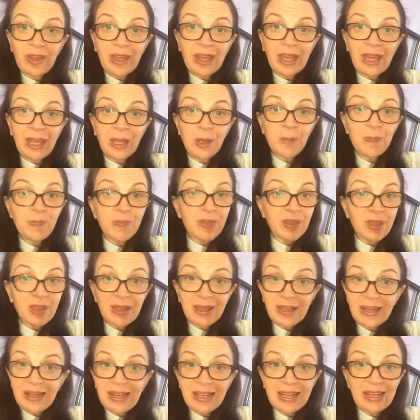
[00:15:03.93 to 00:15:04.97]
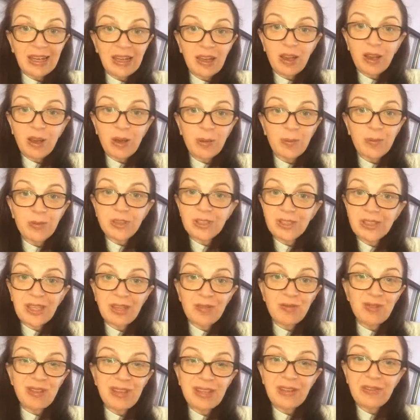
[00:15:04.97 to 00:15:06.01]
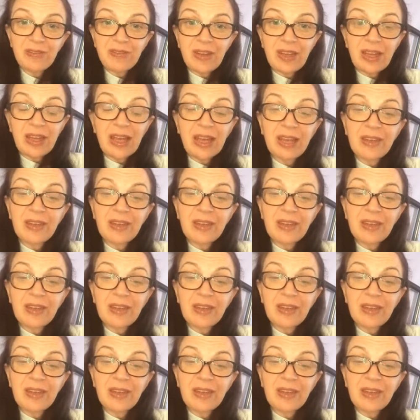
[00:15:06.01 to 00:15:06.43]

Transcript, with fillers: there, clean it up, just get rid of it.